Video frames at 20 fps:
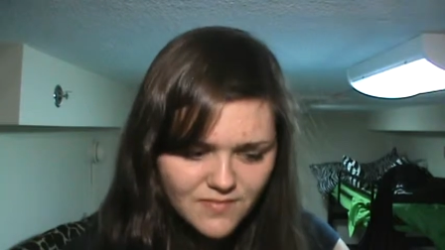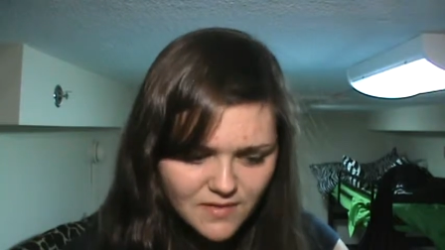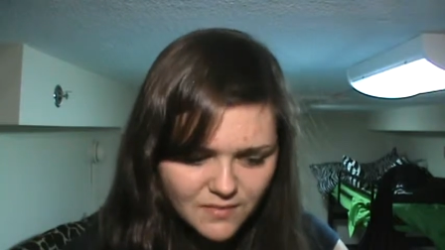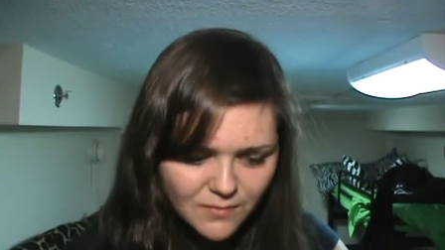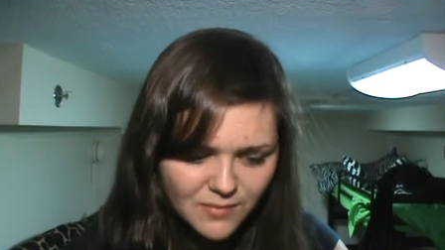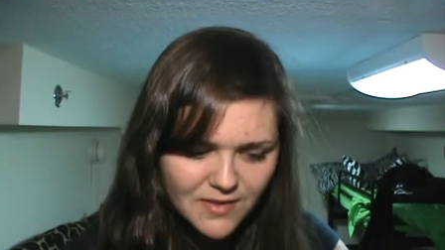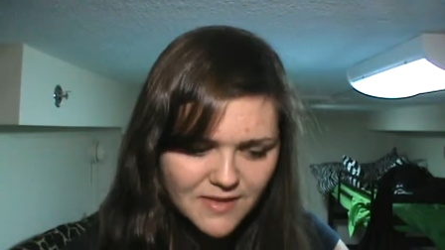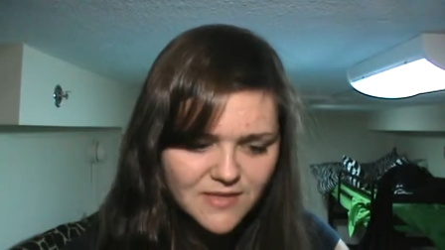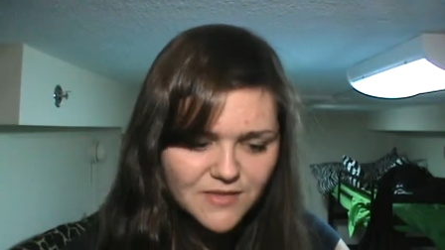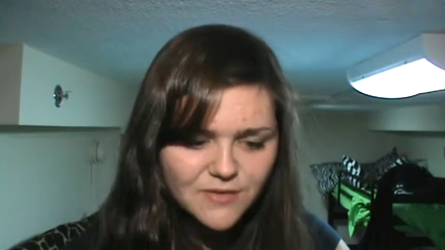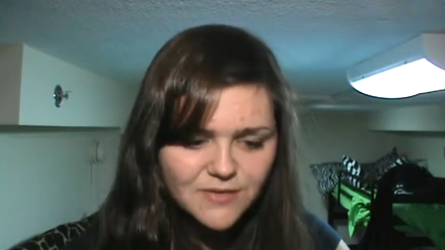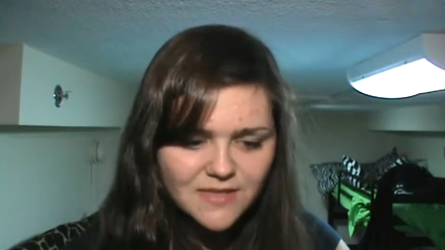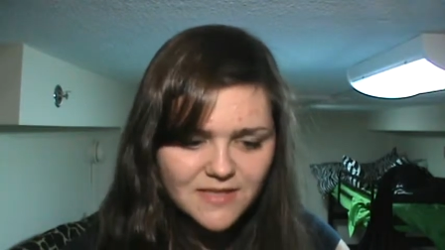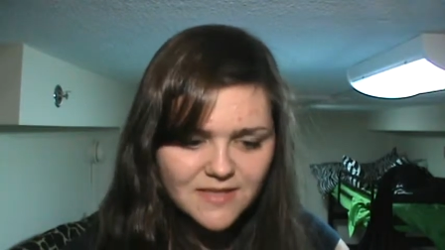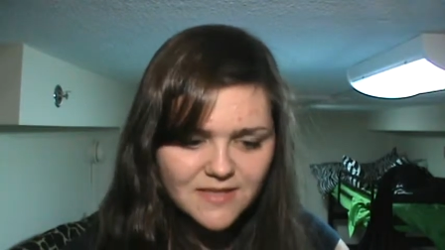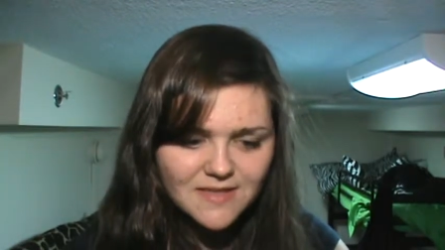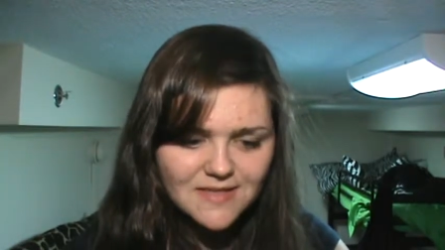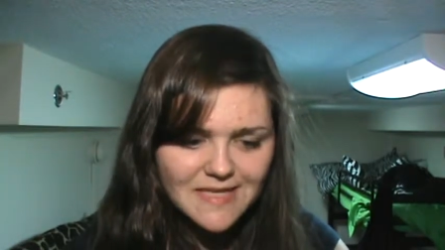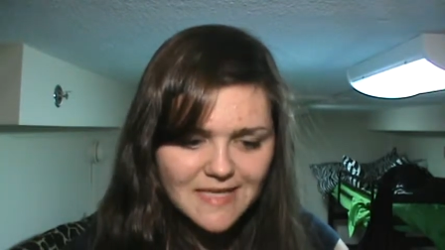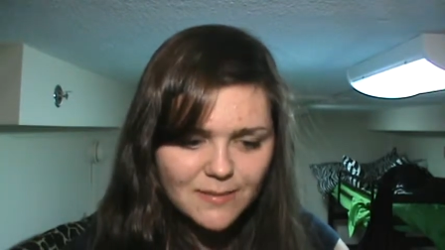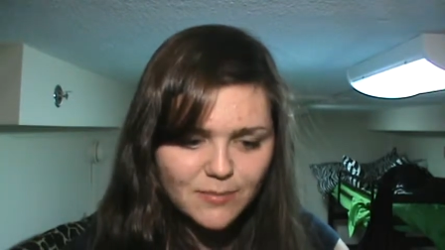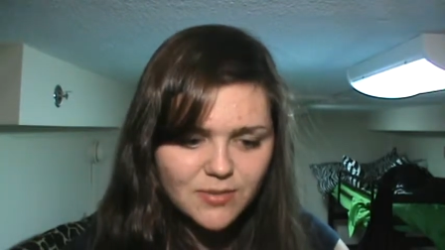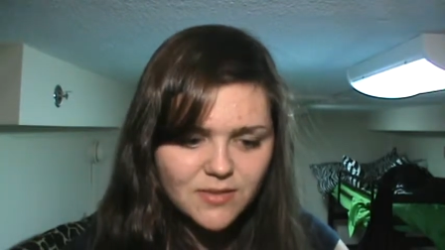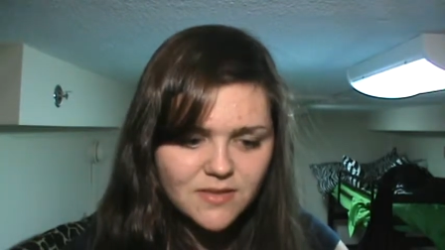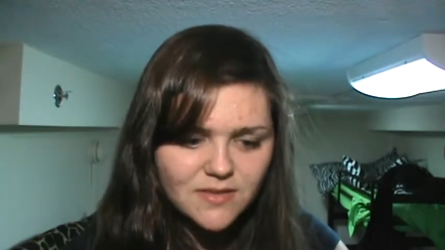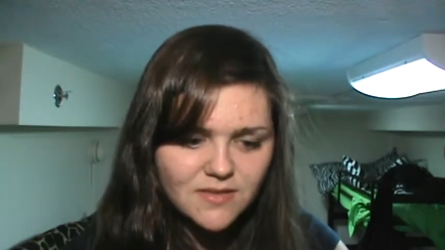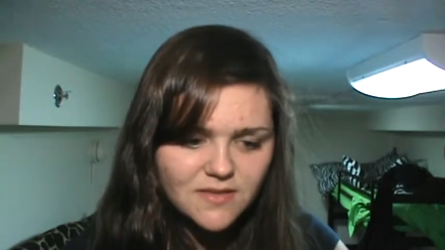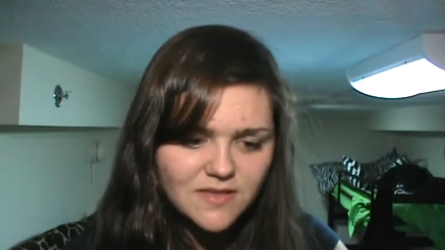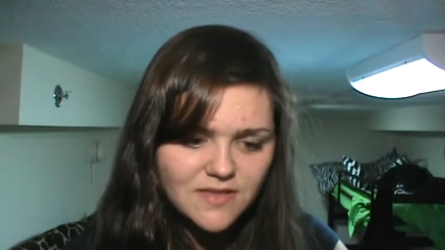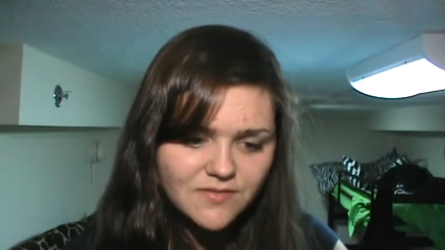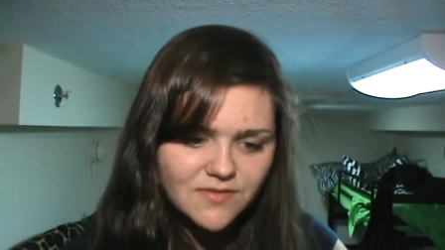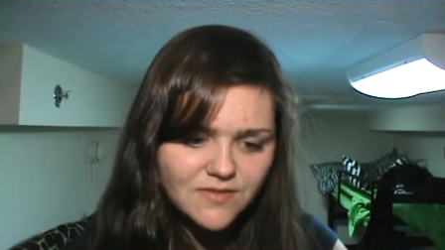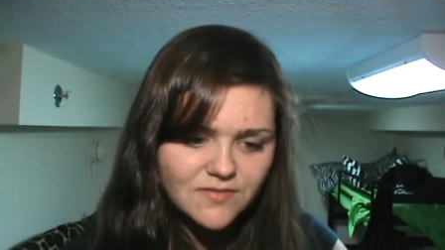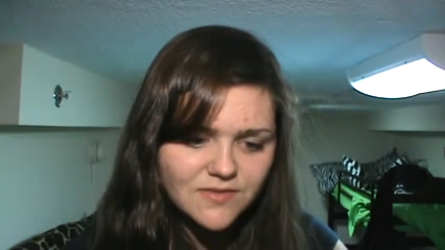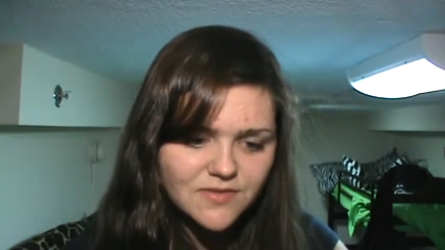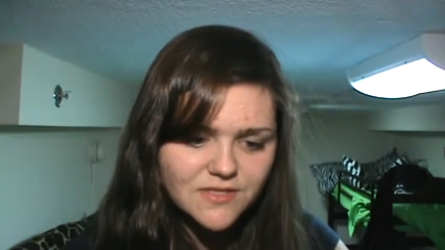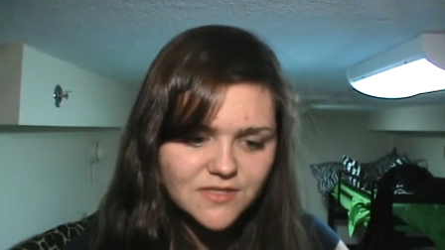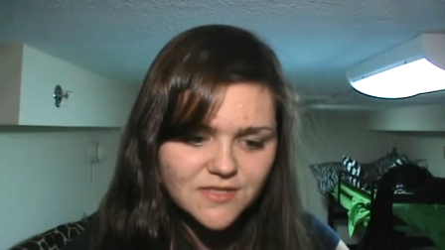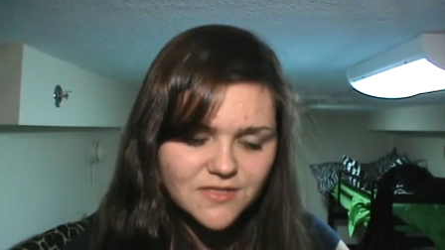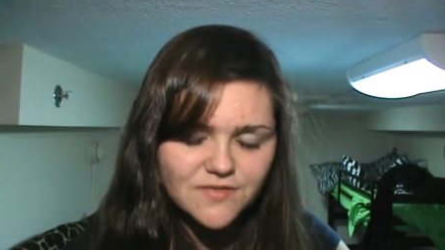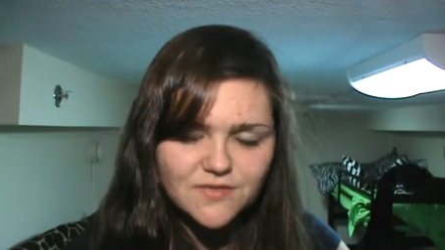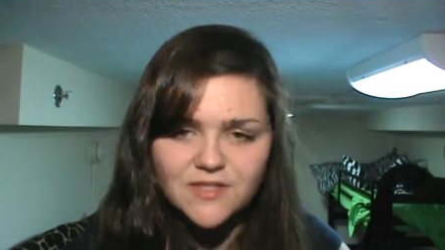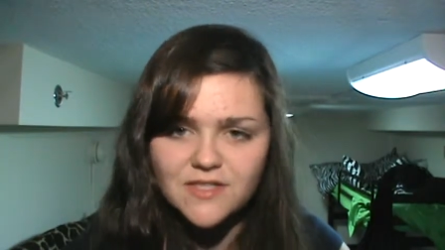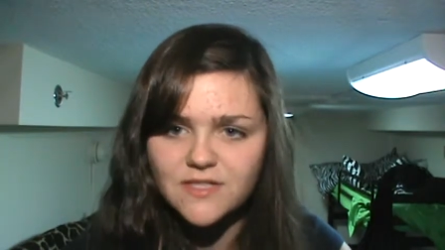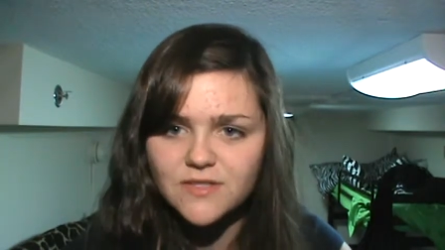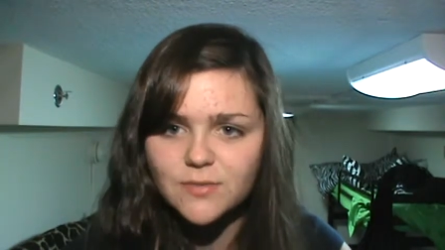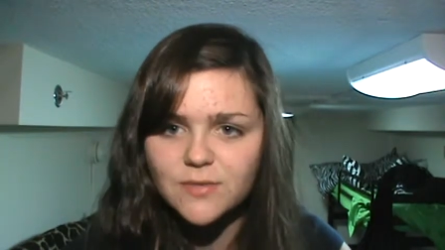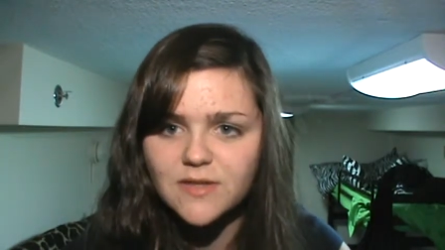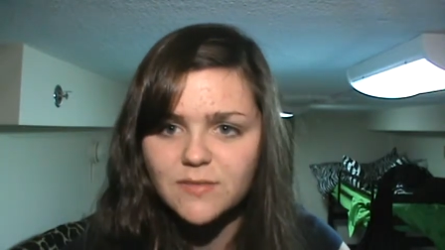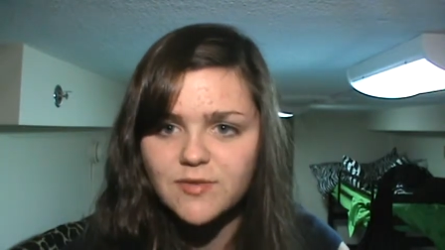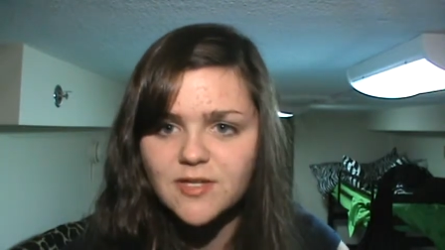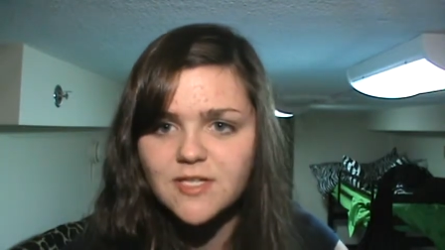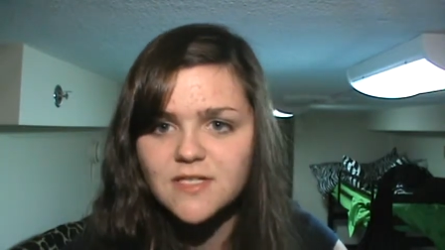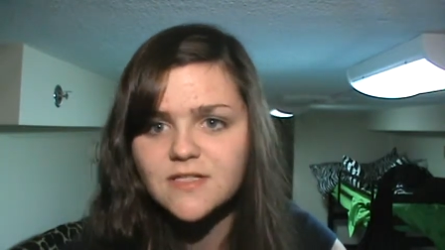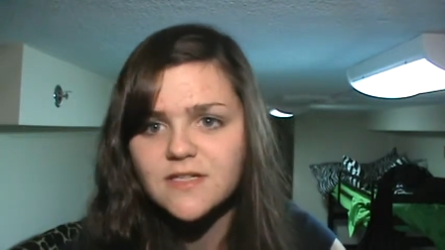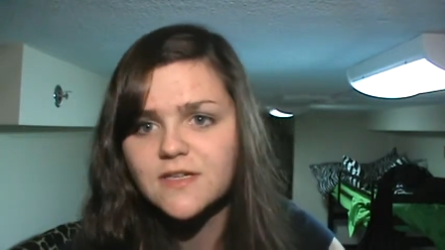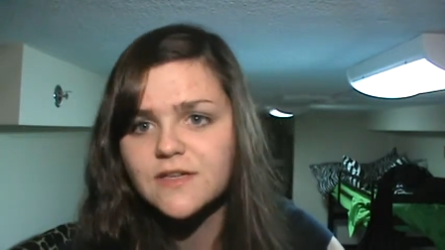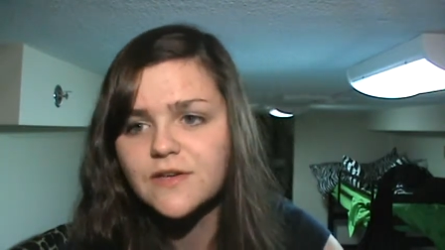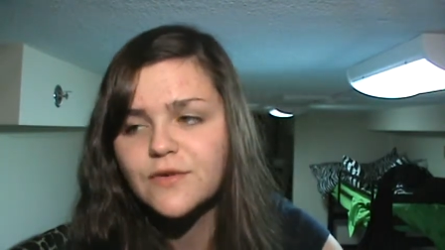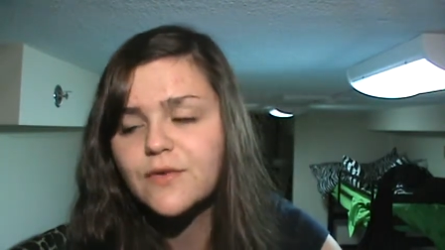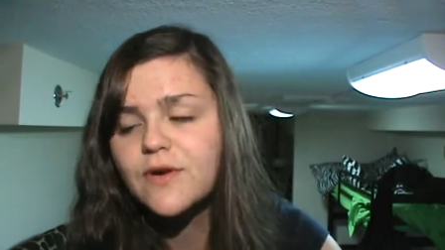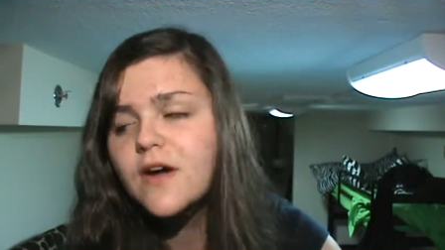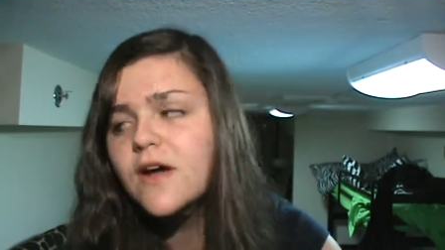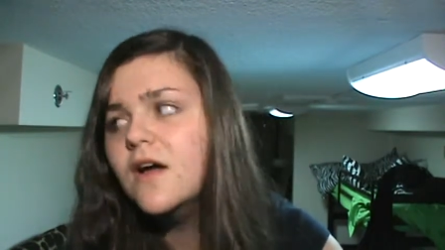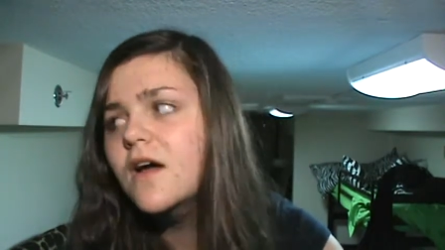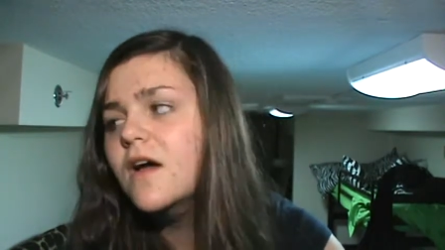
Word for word: but I do need a nap, even if it's just for like 20 minutes. I do.